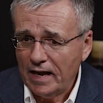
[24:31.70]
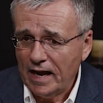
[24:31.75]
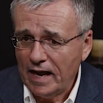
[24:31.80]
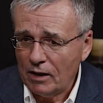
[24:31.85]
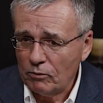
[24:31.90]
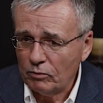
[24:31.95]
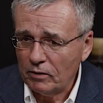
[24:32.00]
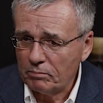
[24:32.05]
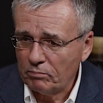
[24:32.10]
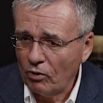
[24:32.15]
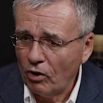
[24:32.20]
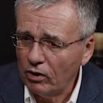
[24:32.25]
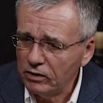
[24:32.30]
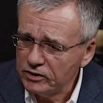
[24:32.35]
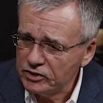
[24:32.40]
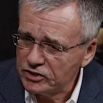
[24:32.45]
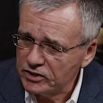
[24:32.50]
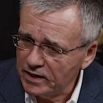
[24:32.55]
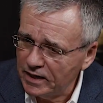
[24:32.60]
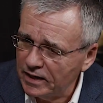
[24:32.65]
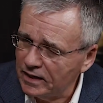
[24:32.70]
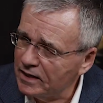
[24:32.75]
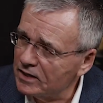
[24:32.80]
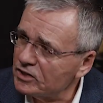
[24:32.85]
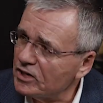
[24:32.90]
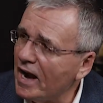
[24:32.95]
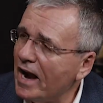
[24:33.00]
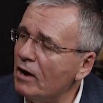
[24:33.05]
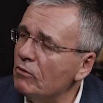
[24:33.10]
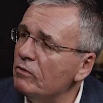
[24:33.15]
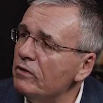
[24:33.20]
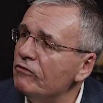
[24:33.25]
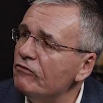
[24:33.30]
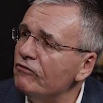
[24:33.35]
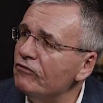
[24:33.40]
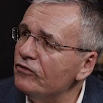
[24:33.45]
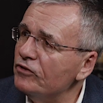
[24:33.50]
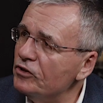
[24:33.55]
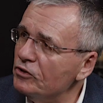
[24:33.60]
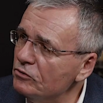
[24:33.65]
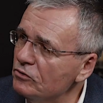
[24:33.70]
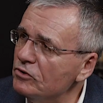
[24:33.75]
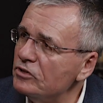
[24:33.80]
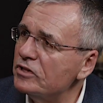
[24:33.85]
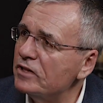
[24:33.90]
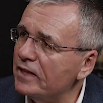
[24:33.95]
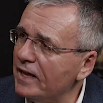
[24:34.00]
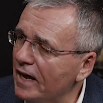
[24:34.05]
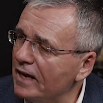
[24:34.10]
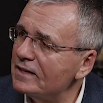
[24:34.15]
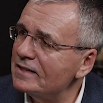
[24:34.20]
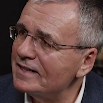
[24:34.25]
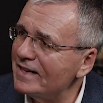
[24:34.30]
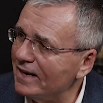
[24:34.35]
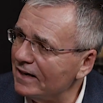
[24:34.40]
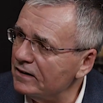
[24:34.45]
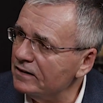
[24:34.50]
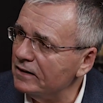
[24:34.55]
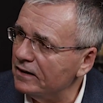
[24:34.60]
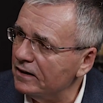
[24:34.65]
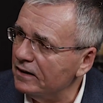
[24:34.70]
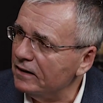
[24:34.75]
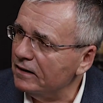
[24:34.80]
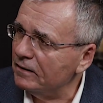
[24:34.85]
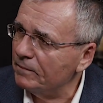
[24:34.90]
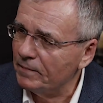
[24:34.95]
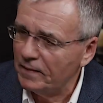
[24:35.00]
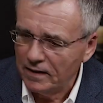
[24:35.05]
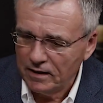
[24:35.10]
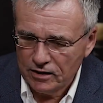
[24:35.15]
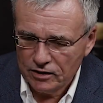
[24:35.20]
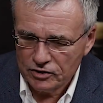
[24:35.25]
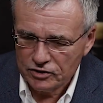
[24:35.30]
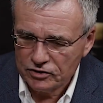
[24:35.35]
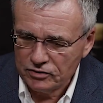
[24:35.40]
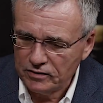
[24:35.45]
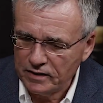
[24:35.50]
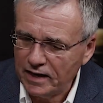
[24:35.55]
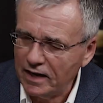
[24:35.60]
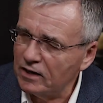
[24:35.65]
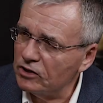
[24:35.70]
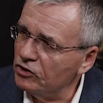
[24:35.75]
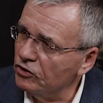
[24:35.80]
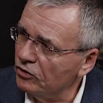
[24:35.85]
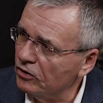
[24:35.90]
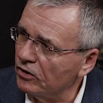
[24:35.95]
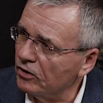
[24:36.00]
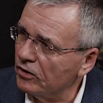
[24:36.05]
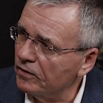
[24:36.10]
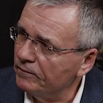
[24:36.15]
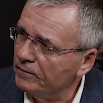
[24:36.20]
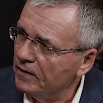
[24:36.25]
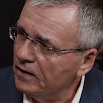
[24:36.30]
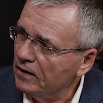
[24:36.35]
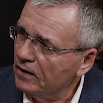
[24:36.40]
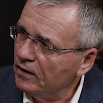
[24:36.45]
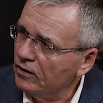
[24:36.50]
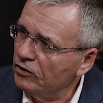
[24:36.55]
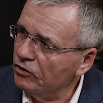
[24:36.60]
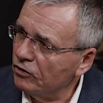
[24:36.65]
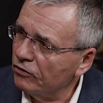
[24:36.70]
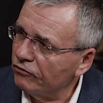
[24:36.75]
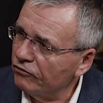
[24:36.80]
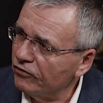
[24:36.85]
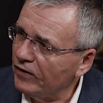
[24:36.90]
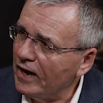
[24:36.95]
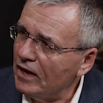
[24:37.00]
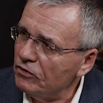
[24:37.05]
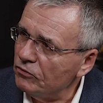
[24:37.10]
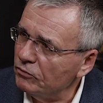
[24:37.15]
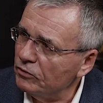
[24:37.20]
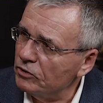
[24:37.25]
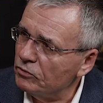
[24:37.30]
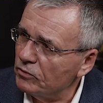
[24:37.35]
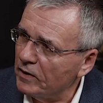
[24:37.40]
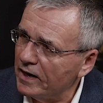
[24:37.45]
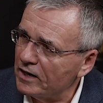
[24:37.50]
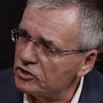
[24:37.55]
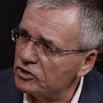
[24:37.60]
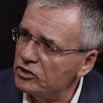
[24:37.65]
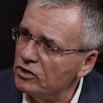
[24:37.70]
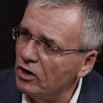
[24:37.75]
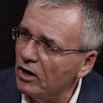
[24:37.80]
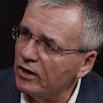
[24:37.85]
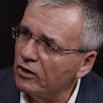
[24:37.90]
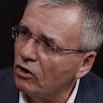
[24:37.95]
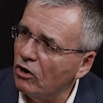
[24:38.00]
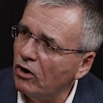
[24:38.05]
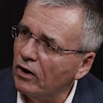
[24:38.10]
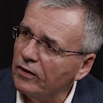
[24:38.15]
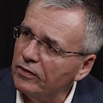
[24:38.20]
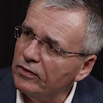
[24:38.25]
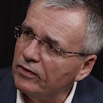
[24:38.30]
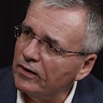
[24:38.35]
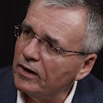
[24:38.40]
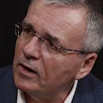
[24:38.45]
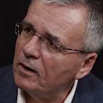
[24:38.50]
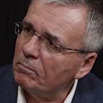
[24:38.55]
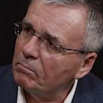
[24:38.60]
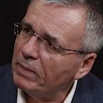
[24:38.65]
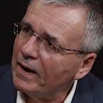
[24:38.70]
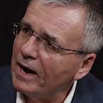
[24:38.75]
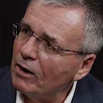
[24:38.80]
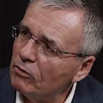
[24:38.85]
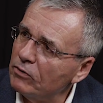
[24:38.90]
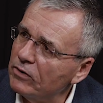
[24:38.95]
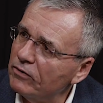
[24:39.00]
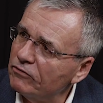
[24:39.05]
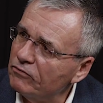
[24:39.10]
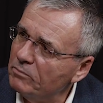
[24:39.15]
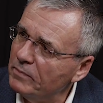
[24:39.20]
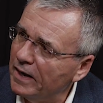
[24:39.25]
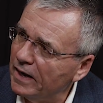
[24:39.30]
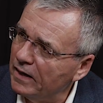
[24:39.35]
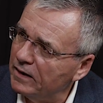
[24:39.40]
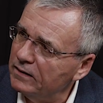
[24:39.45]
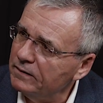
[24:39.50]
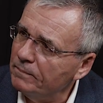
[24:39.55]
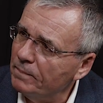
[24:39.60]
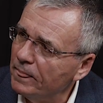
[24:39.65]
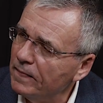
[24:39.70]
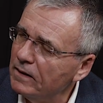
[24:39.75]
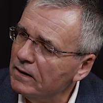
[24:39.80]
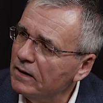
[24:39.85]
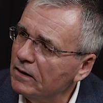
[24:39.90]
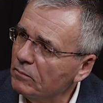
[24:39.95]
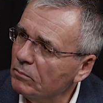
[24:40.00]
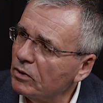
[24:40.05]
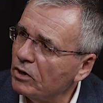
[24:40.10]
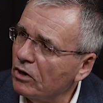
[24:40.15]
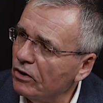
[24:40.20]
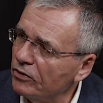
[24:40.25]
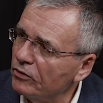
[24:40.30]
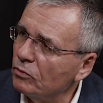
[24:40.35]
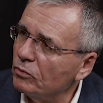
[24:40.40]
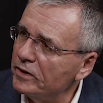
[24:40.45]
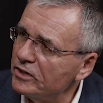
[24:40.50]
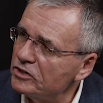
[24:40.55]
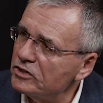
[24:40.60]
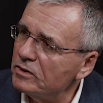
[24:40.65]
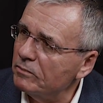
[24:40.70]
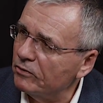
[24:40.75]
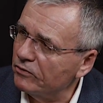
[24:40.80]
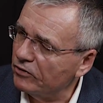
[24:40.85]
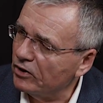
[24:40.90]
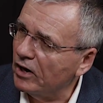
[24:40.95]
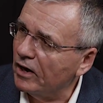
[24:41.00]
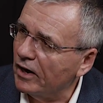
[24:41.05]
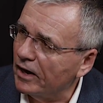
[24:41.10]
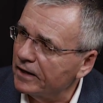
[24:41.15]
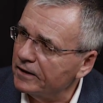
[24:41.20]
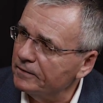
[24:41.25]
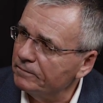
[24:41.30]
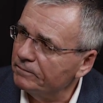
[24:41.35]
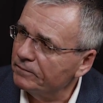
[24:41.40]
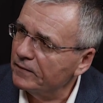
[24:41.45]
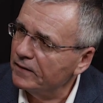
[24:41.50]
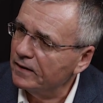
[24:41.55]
And what Paul is saying is, I refuse that technique so that your faith would rest not on the power of men, but on the wisdom of God.